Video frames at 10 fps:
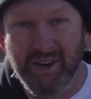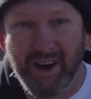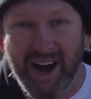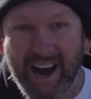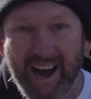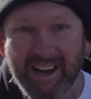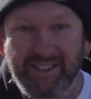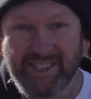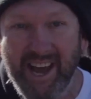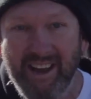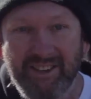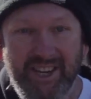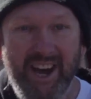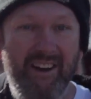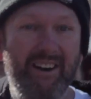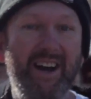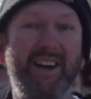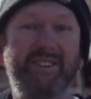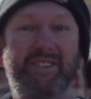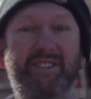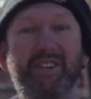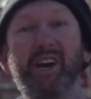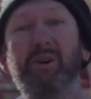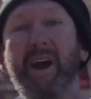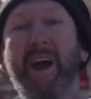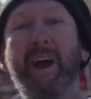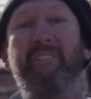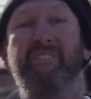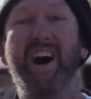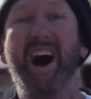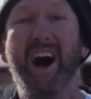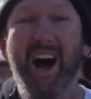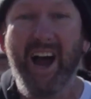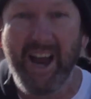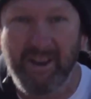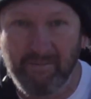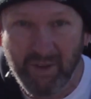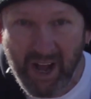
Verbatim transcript: Art Center is doing fine.